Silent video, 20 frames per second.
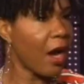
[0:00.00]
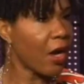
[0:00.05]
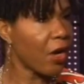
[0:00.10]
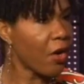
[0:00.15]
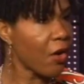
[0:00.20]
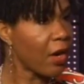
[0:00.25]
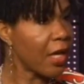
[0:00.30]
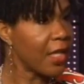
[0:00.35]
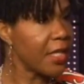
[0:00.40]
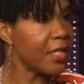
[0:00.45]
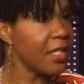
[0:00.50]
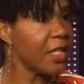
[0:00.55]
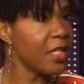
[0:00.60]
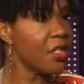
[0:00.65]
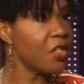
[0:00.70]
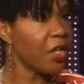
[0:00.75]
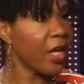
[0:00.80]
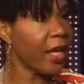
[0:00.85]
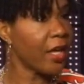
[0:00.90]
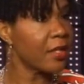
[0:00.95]
early
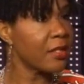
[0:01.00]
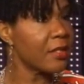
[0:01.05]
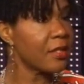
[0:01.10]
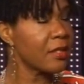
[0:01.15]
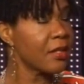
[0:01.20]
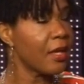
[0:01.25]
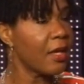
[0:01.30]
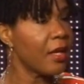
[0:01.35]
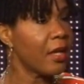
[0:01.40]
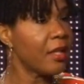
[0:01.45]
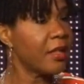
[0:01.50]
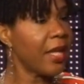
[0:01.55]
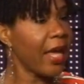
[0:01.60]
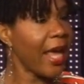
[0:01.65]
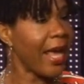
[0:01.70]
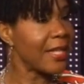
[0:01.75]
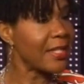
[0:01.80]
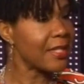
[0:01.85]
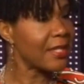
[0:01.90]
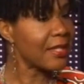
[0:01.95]
DJs,
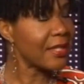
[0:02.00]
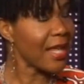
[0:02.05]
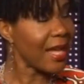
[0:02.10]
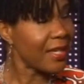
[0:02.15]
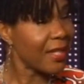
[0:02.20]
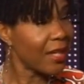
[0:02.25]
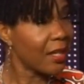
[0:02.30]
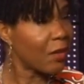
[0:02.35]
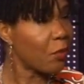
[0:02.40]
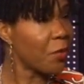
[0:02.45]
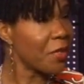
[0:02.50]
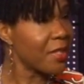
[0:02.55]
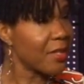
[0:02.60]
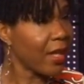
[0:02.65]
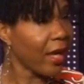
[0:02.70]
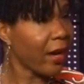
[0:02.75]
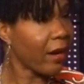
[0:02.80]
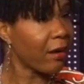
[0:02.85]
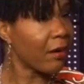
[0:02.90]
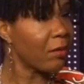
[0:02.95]
the aesthetic was
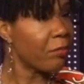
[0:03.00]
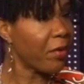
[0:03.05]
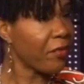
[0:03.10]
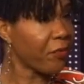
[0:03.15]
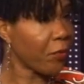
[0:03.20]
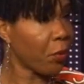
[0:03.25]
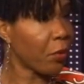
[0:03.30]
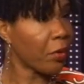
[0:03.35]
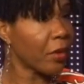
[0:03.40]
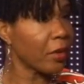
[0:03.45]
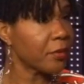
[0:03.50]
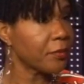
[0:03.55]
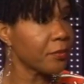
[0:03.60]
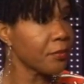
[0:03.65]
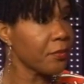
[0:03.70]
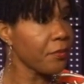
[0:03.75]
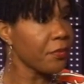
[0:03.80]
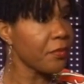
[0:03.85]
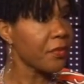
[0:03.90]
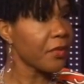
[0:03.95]
there before.
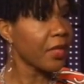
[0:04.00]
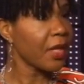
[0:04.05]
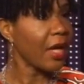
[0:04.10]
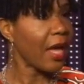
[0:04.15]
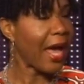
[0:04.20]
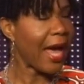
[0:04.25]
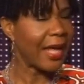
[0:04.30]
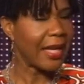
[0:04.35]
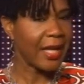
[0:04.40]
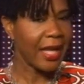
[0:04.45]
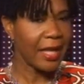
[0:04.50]
And